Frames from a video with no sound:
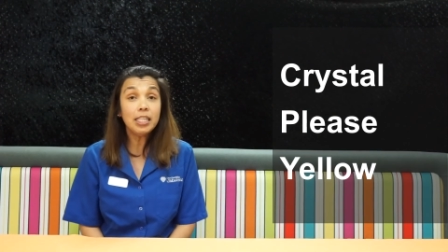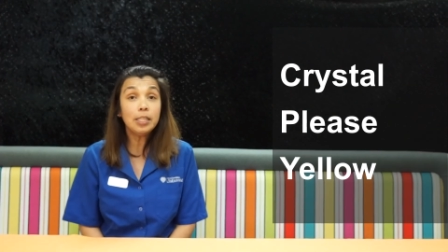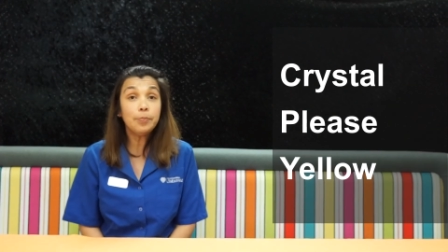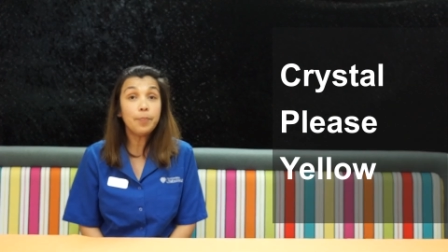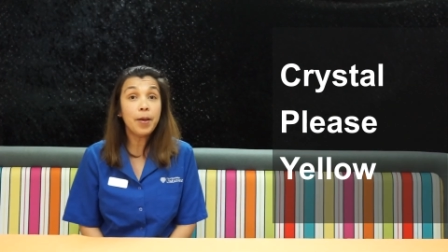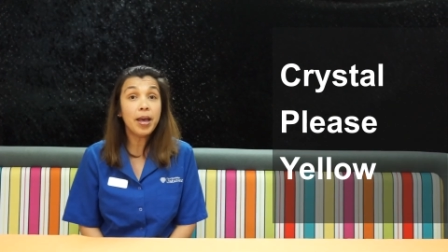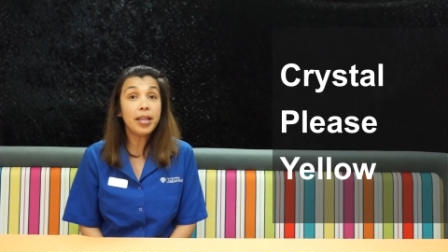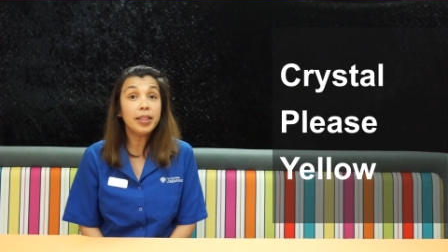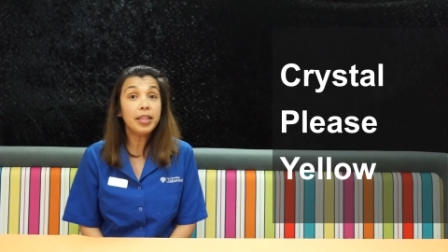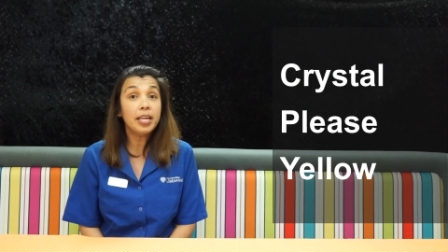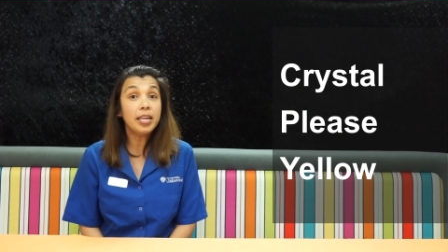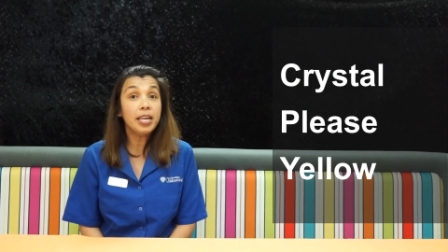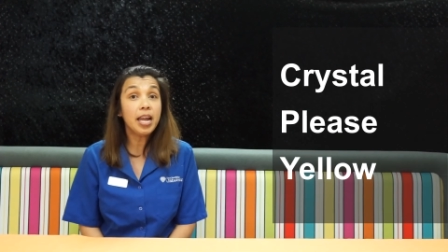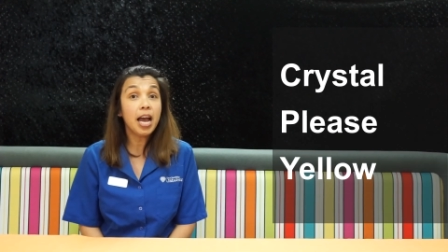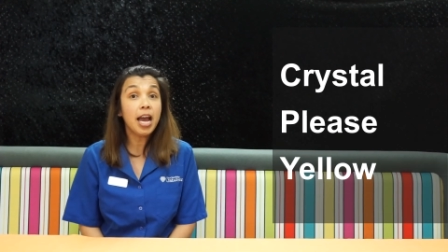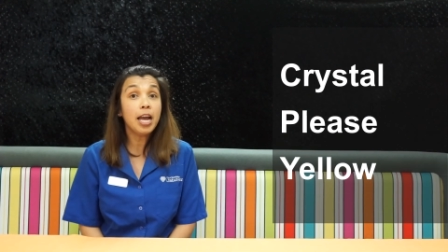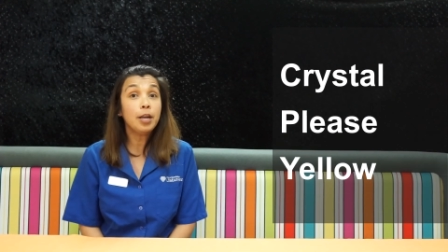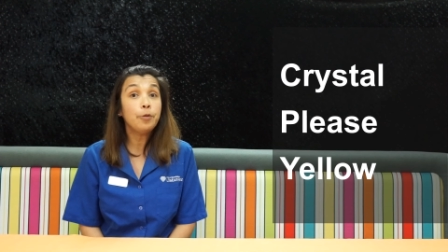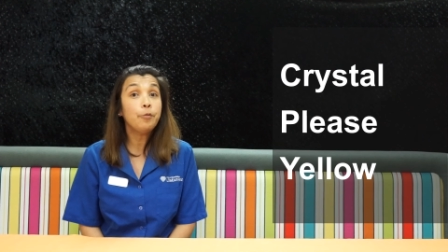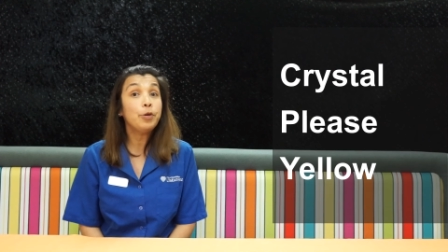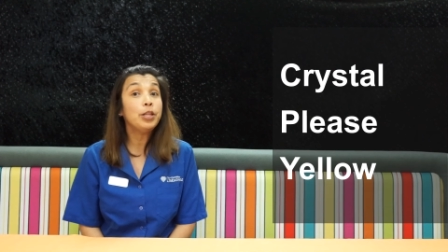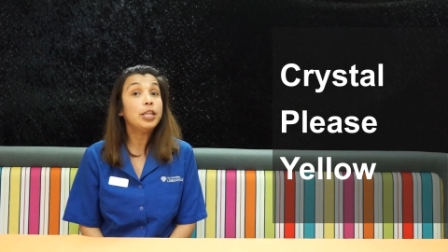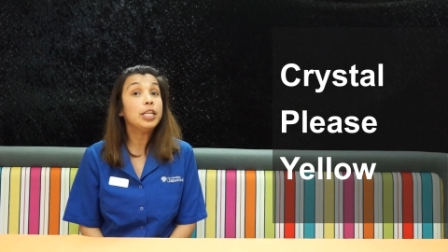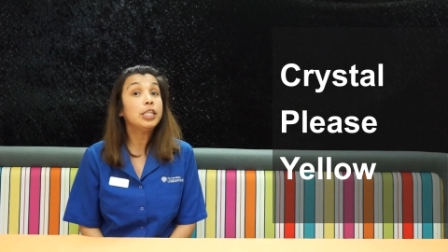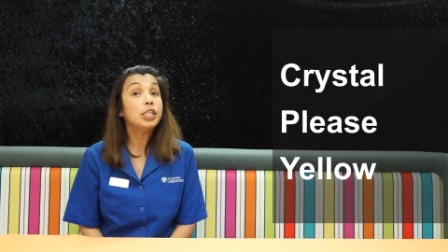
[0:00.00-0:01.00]
spent the
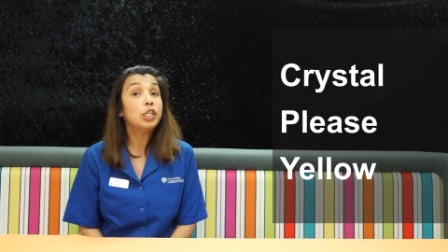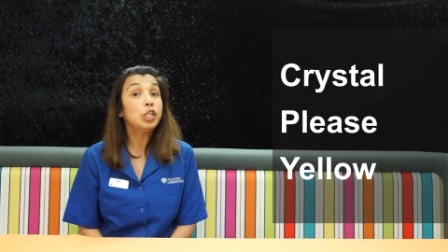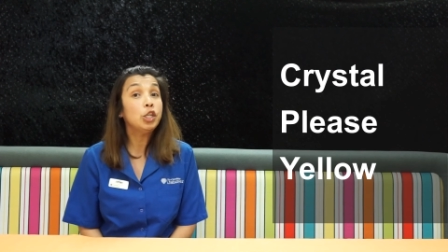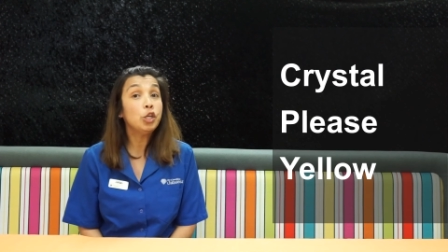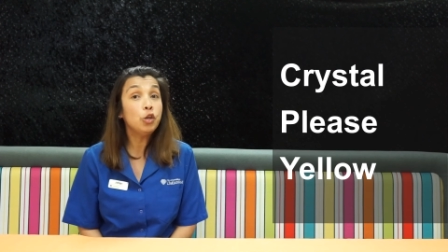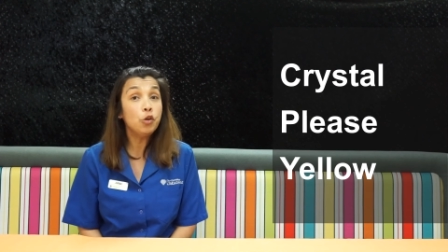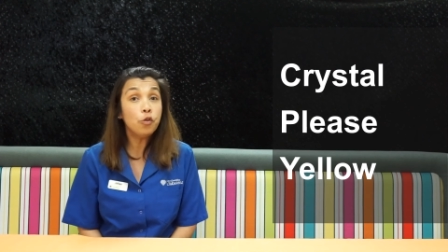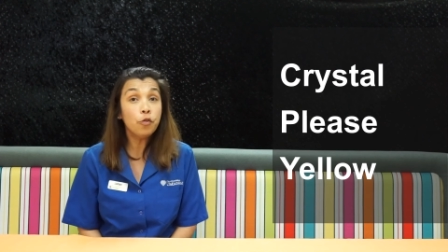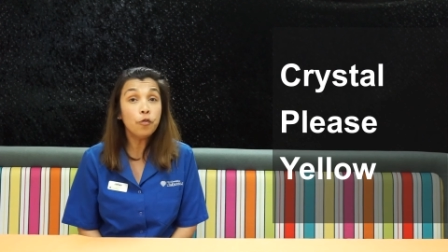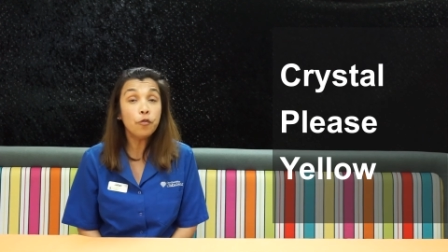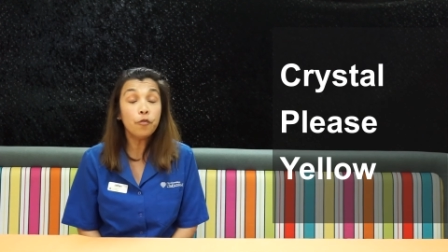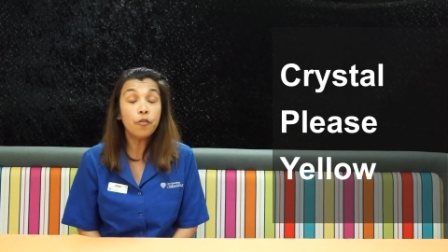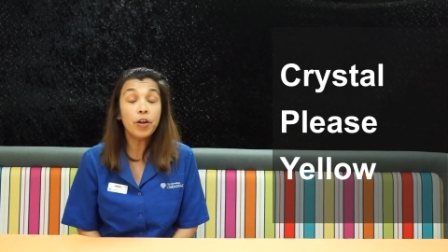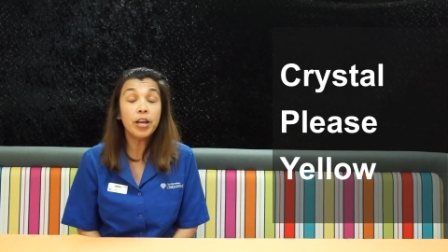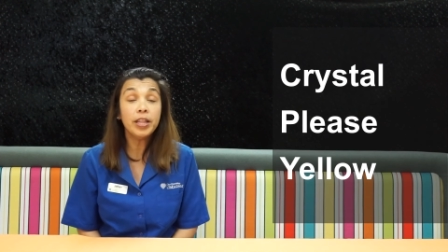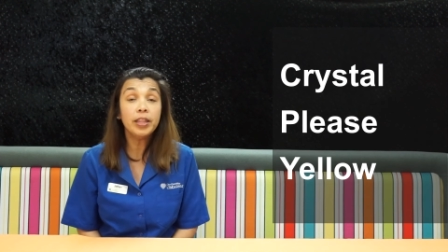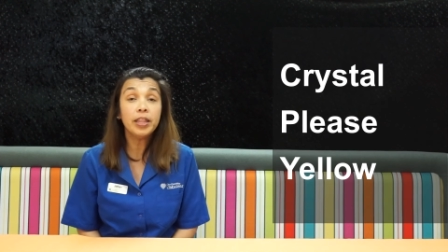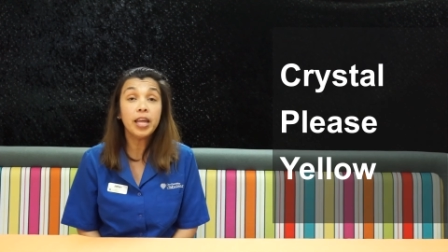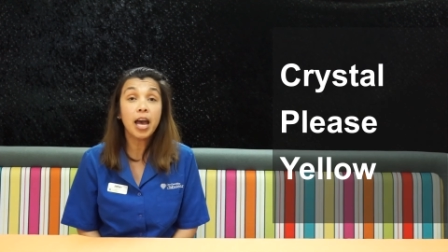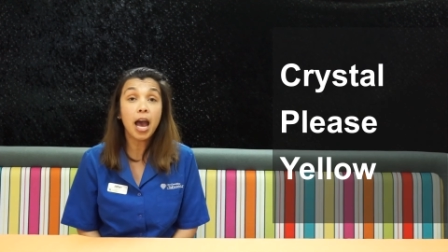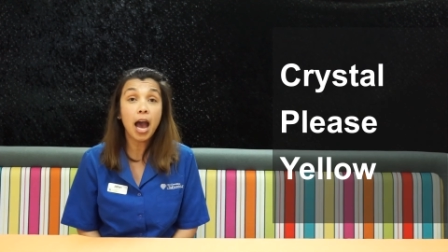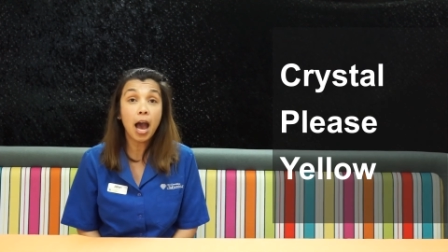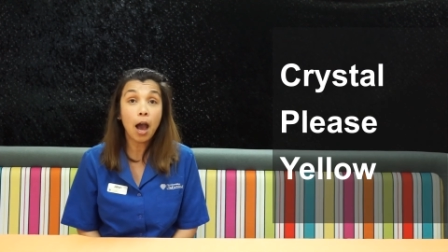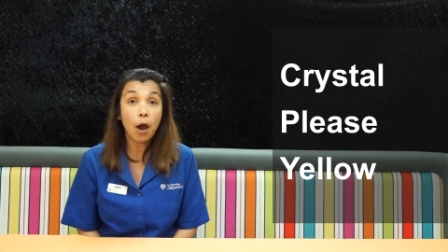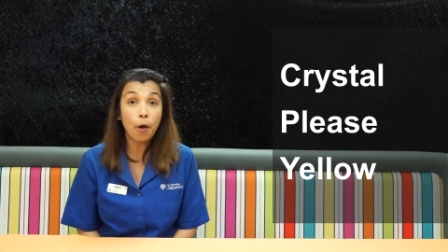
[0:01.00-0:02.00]
night with his new friend
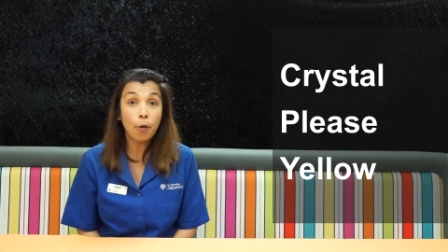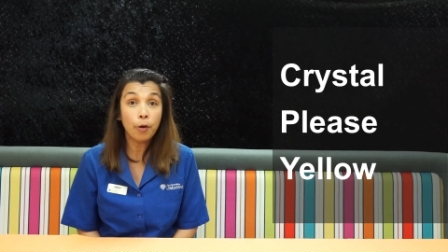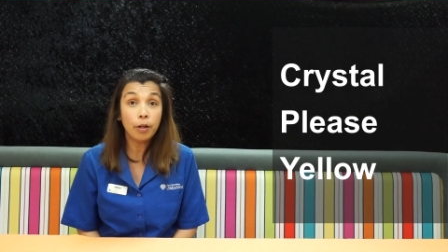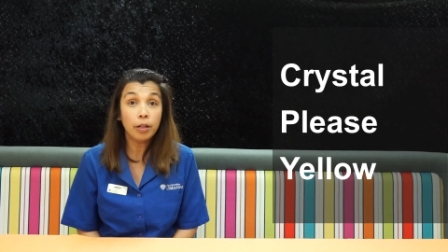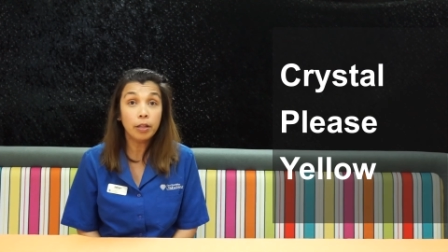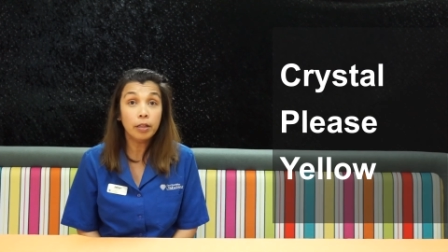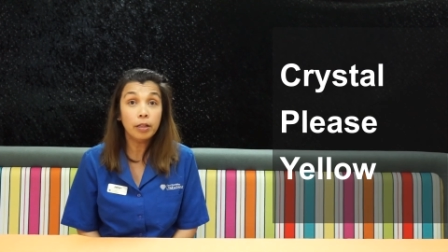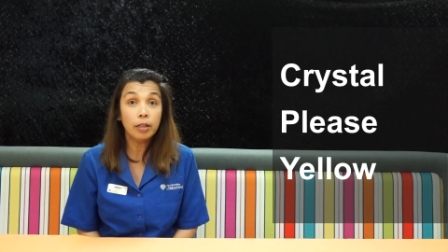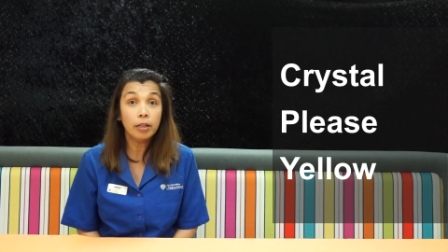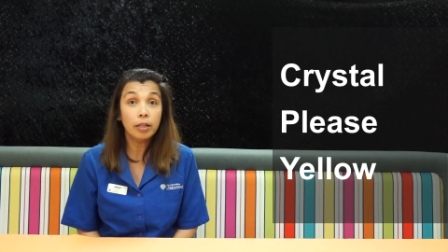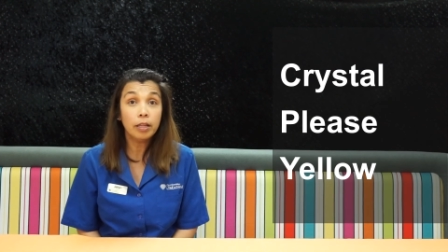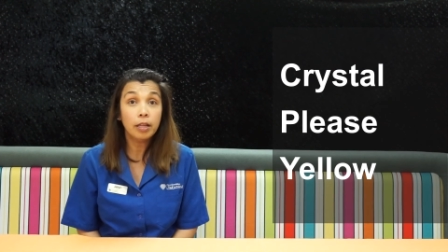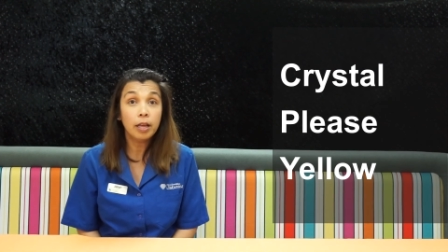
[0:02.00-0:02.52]
the owl